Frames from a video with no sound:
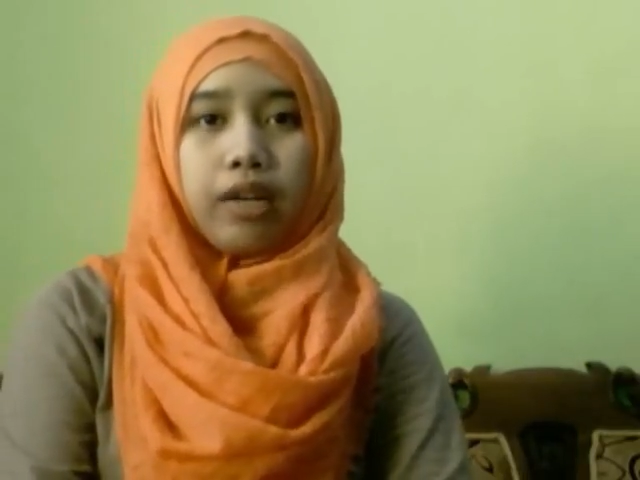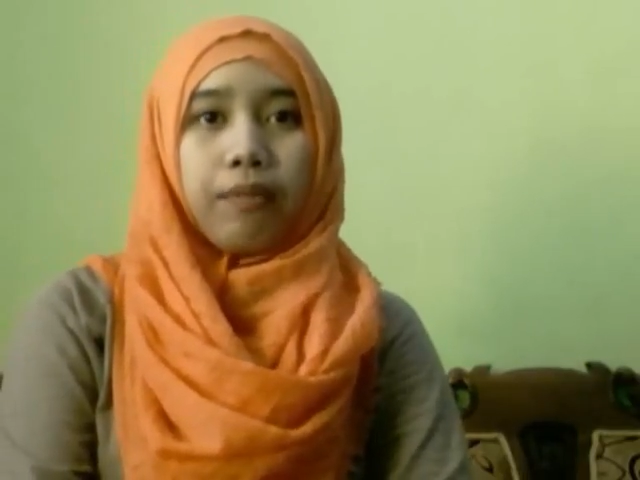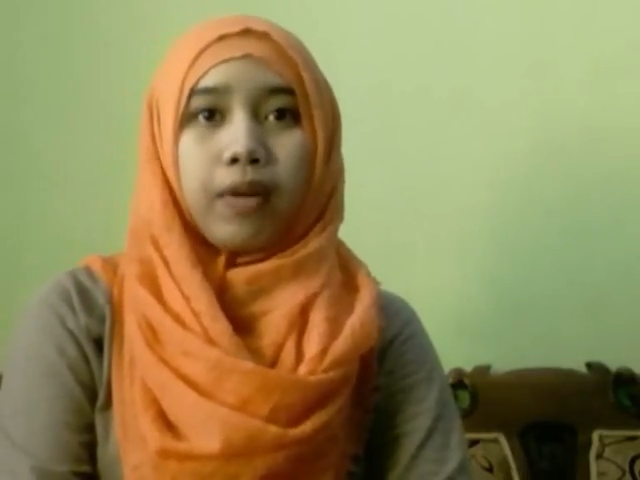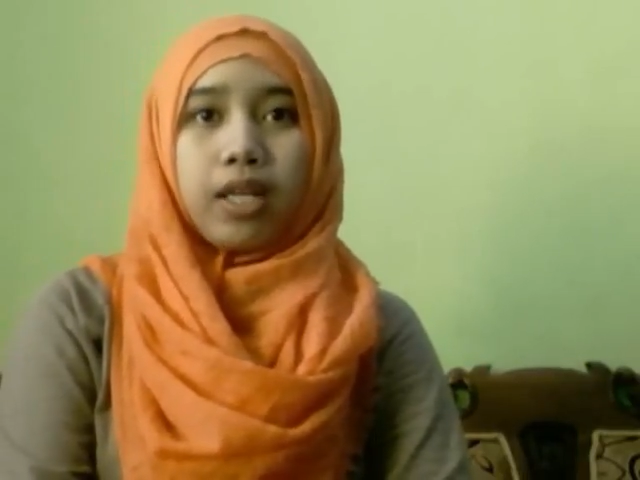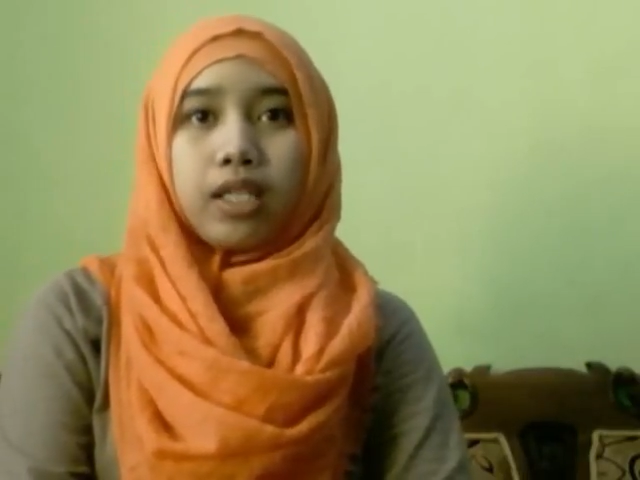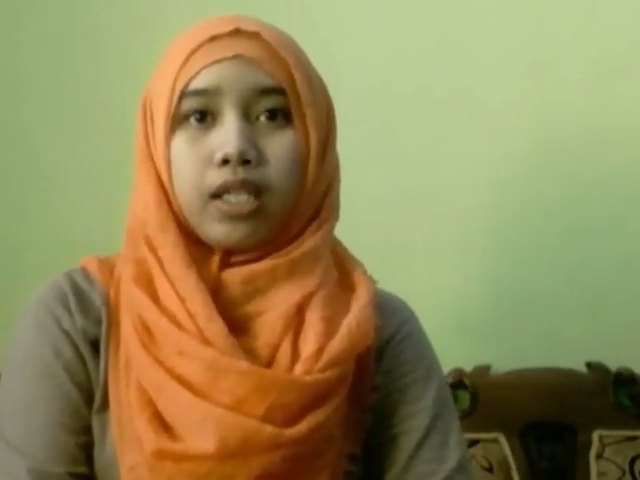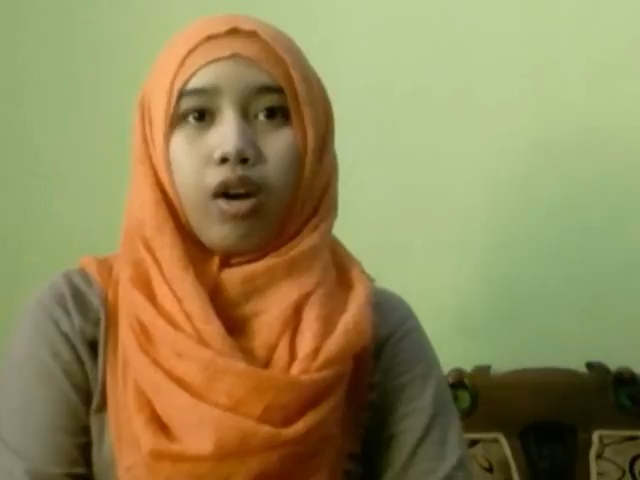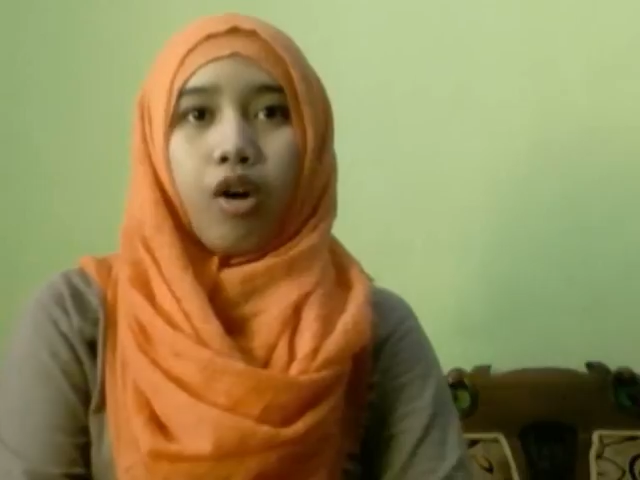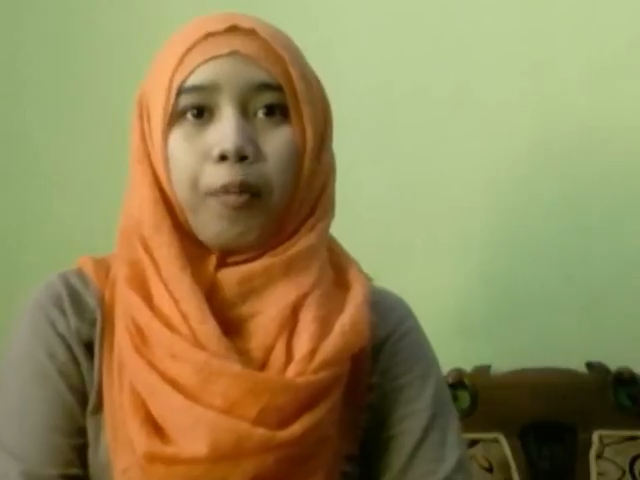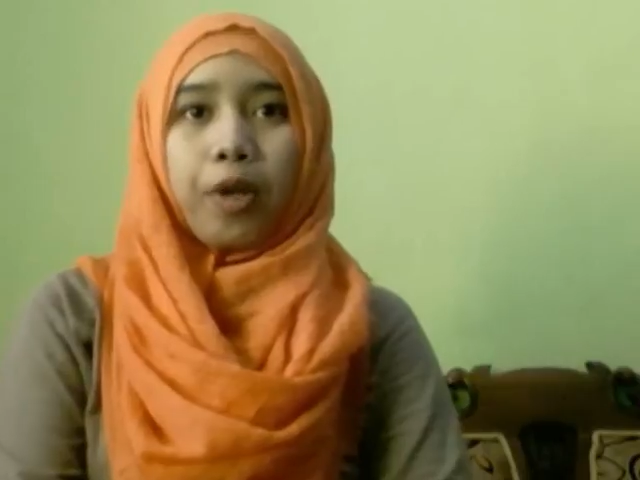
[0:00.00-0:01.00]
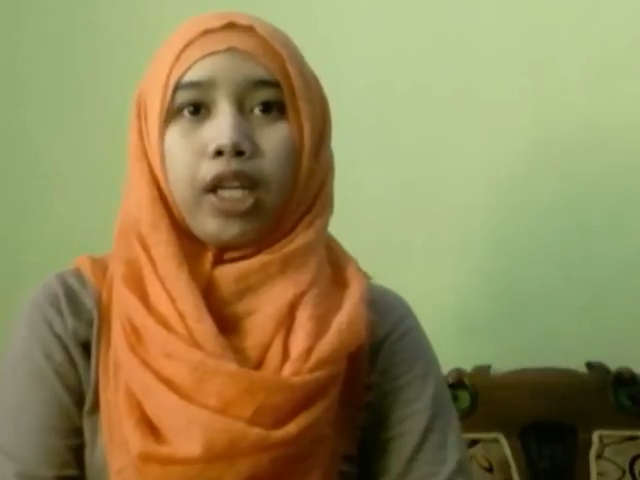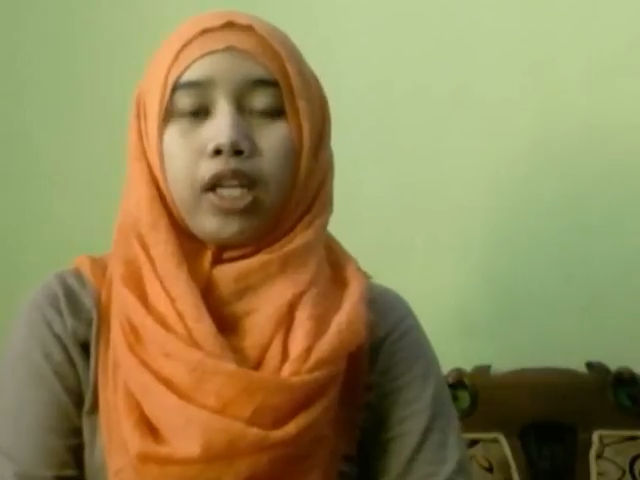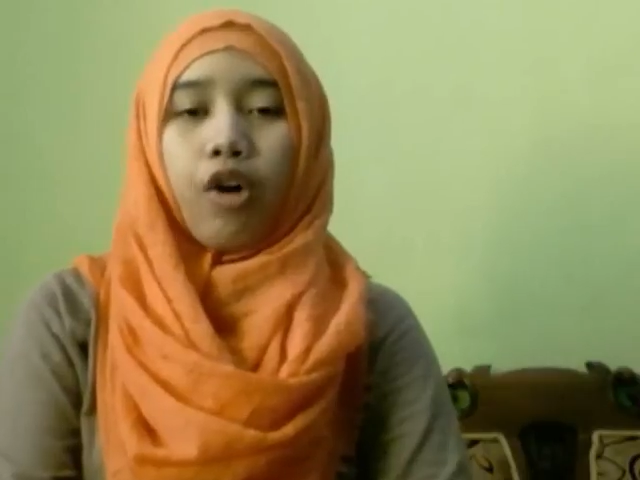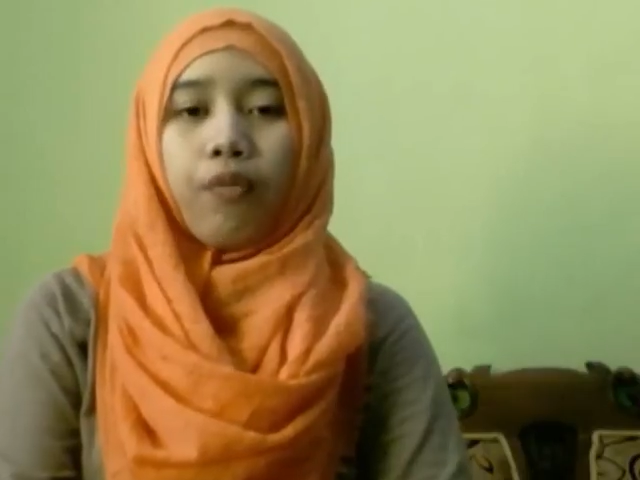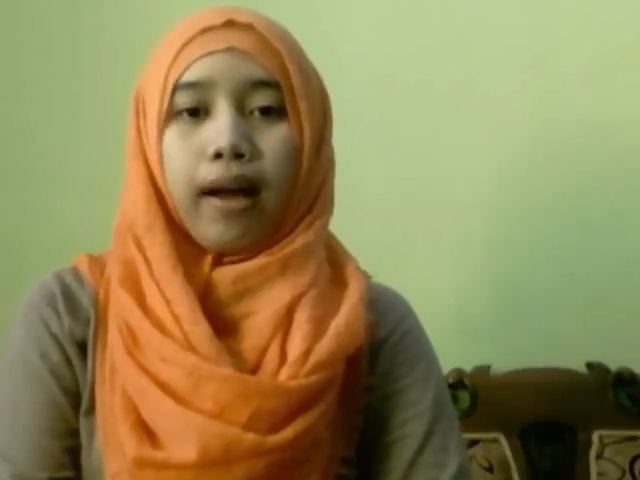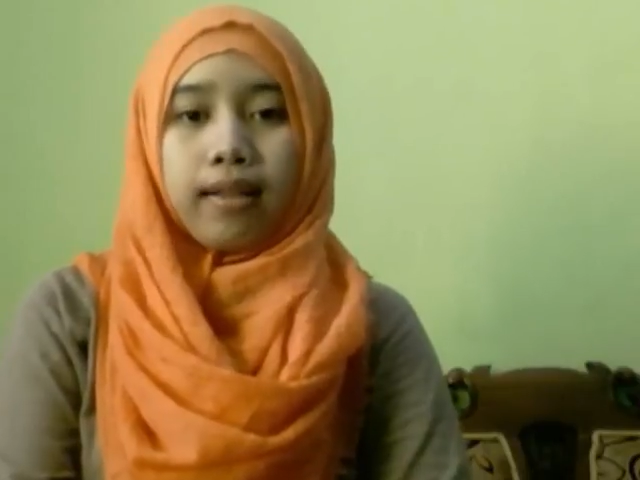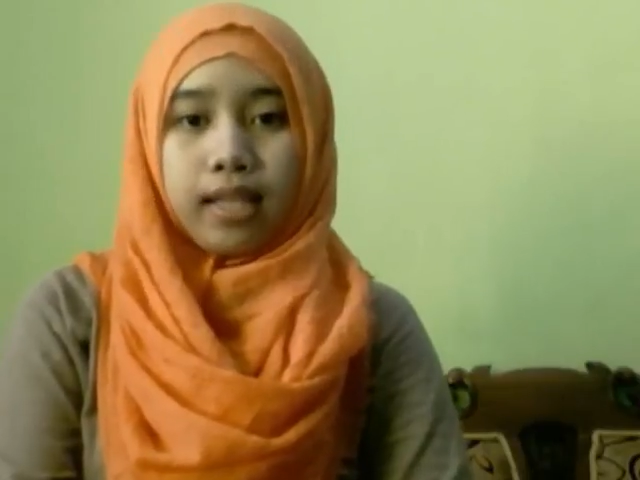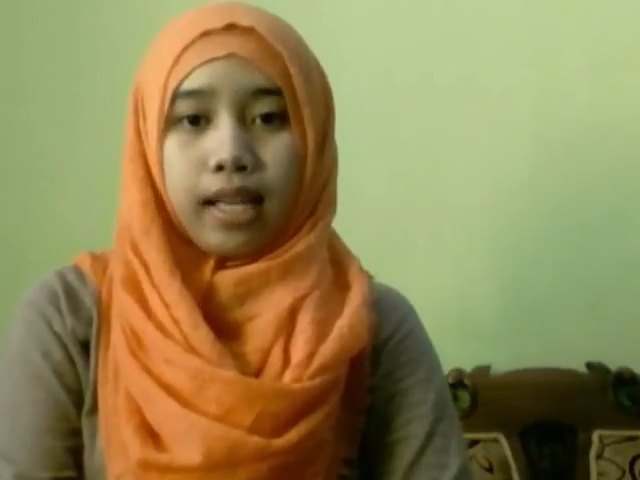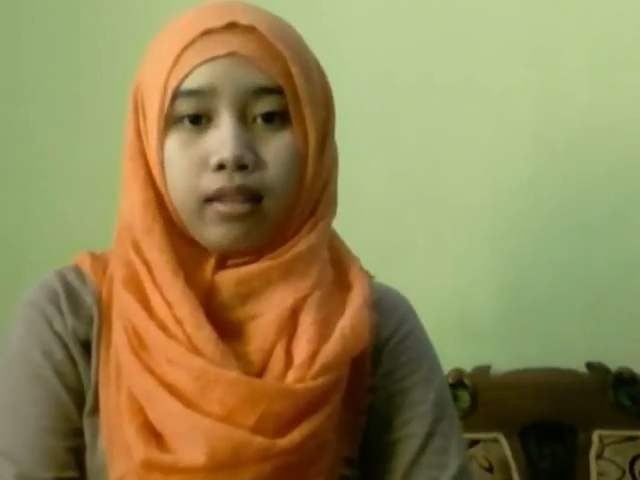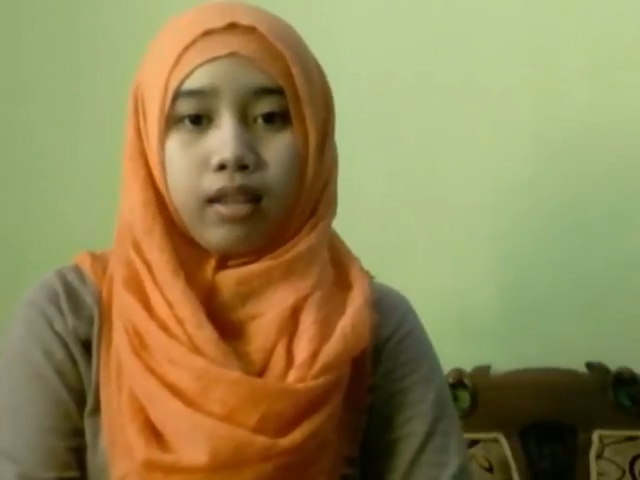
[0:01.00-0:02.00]
The first component of
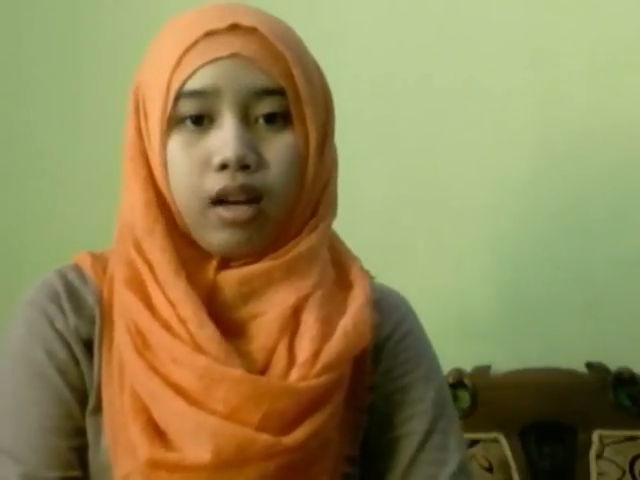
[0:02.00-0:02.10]
asset